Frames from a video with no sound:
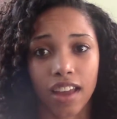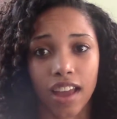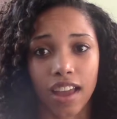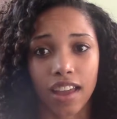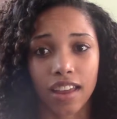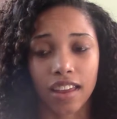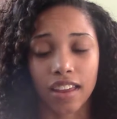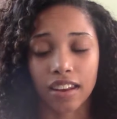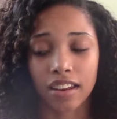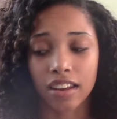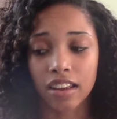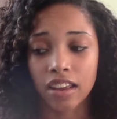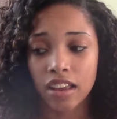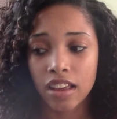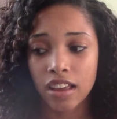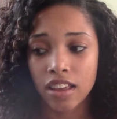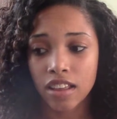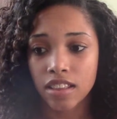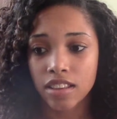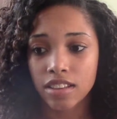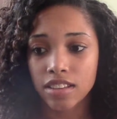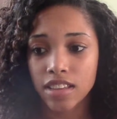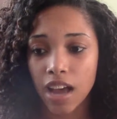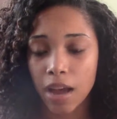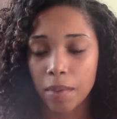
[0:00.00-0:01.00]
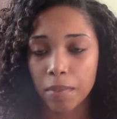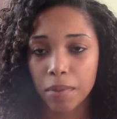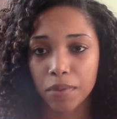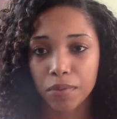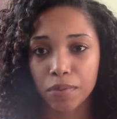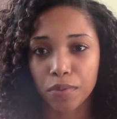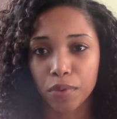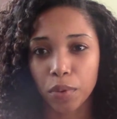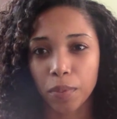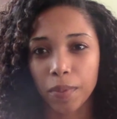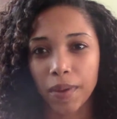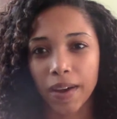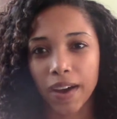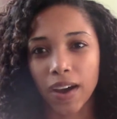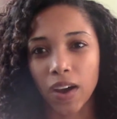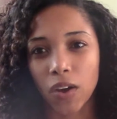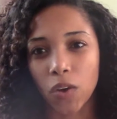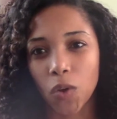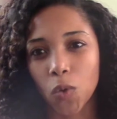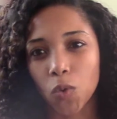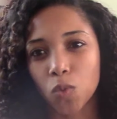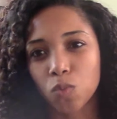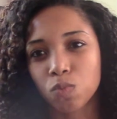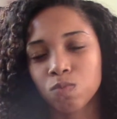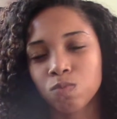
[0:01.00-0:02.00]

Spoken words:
And this happened for about